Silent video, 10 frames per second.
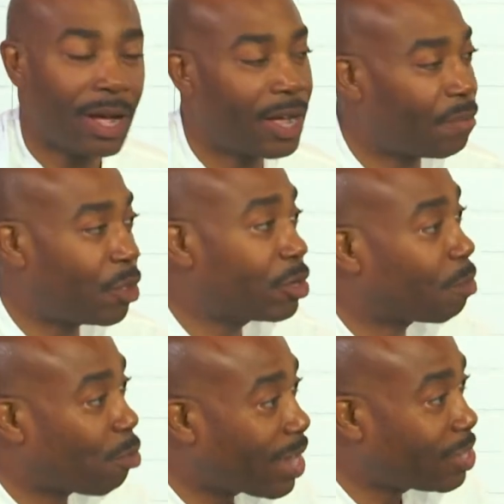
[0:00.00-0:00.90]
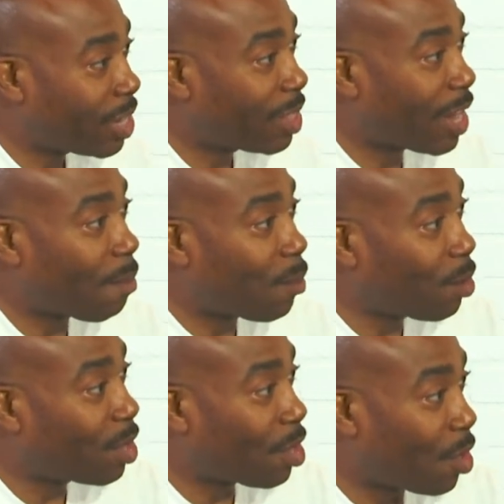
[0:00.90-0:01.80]
There's a project that I'm
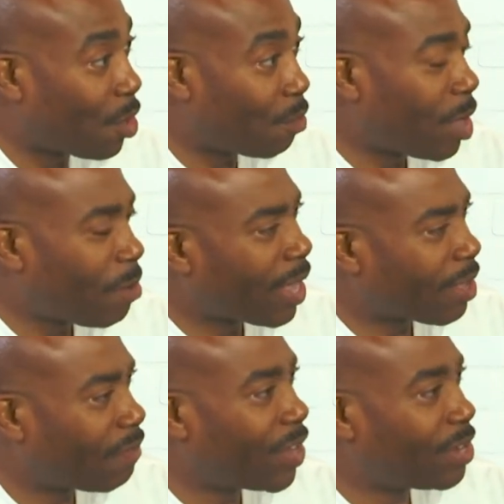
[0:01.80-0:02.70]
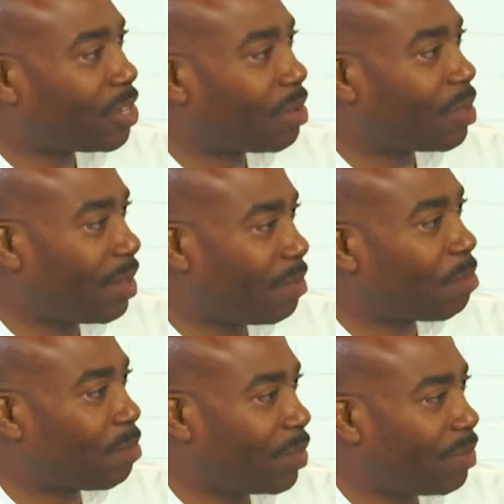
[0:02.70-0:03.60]
working on. Maybe I can finish it in
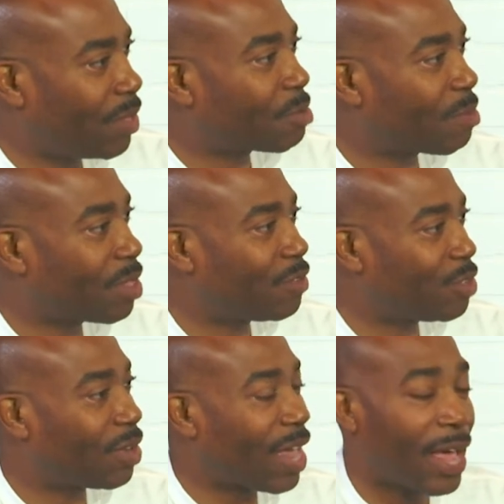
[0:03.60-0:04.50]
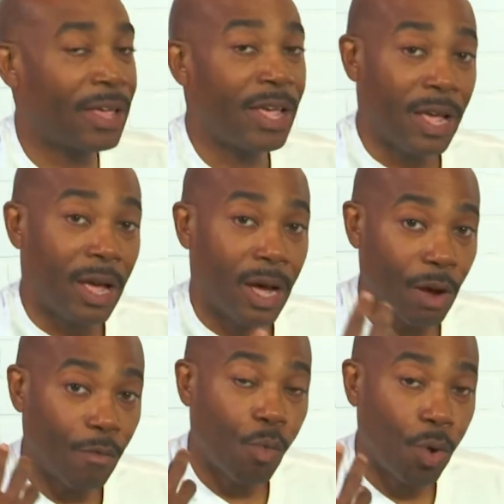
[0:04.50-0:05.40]
this month of July,
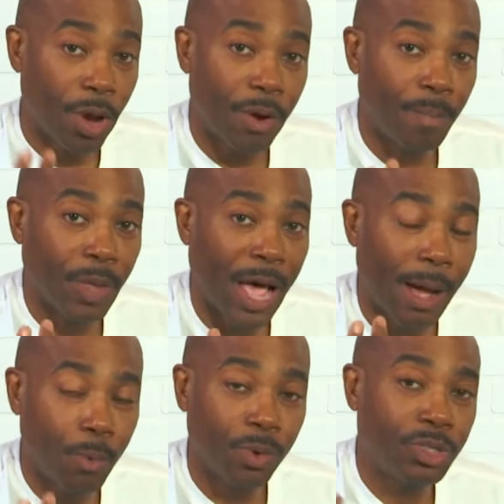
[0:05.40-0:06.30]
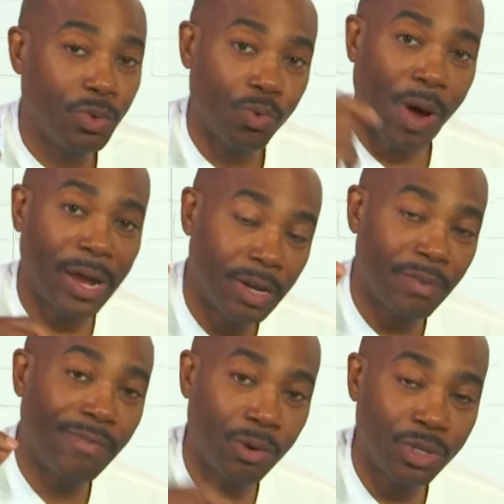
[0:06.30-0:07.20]
of where I want to write a
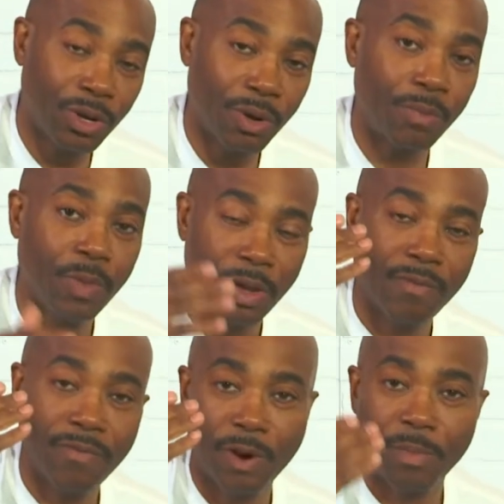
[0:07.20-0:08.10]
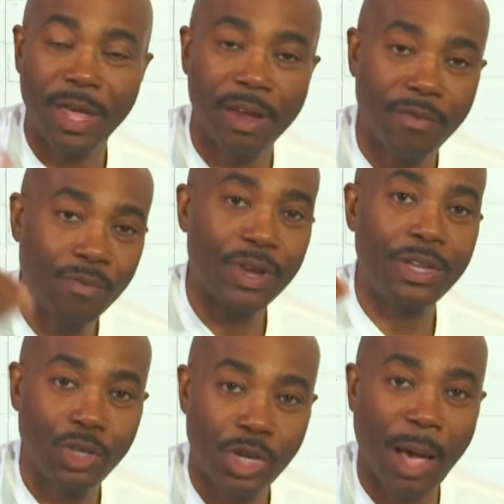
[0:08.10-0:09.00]
devotional from every
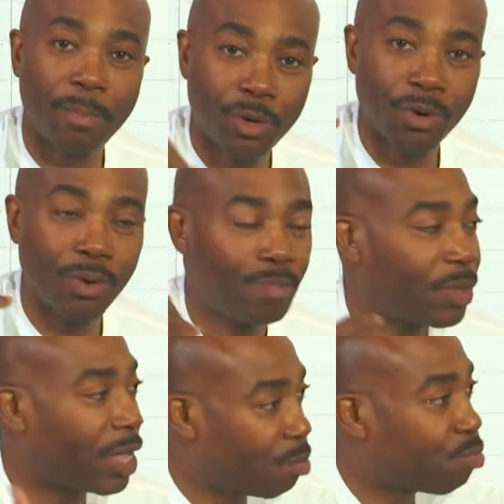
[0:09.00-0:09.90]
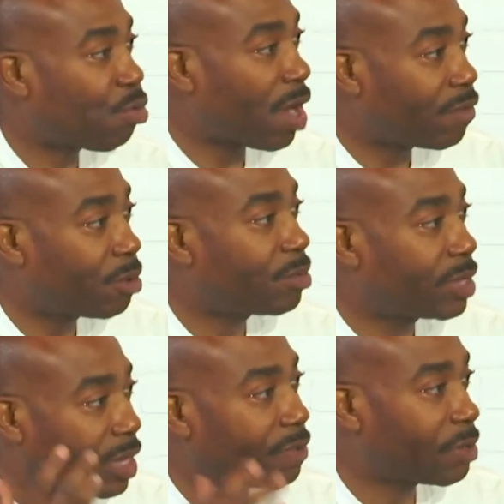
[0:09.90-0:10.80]
chapter in Proverbs and
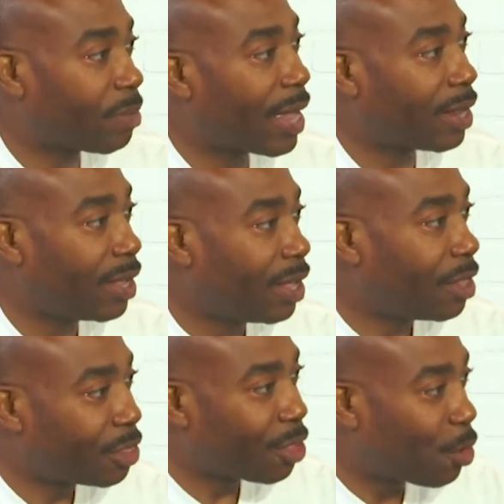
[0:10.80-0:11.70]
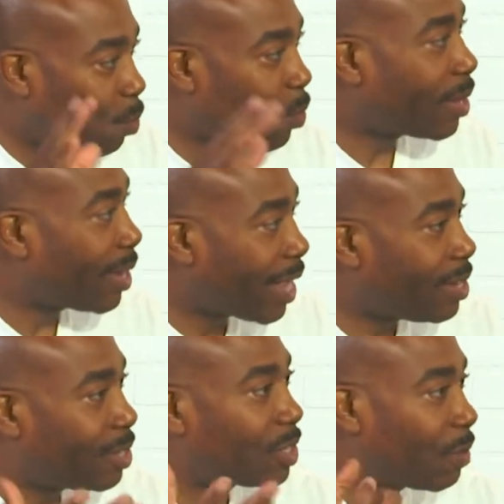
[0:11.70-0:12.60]
give somebody 31
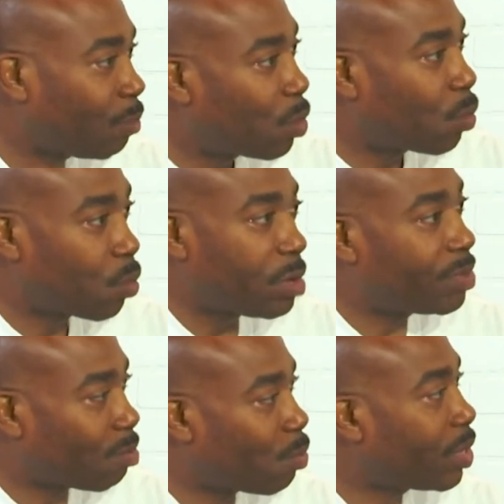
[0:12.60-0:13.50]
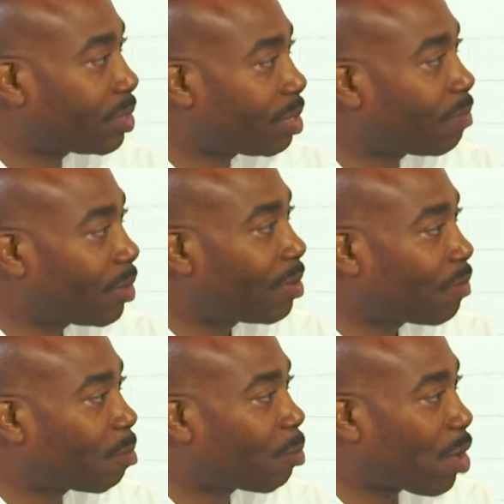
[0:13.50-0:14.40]
days to reap some wisdom
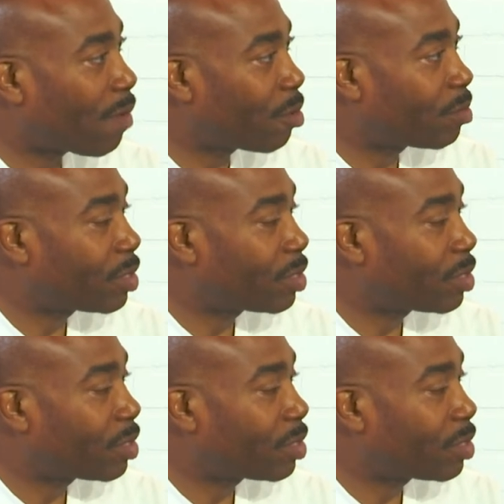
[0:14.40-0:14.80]
from Proverbs.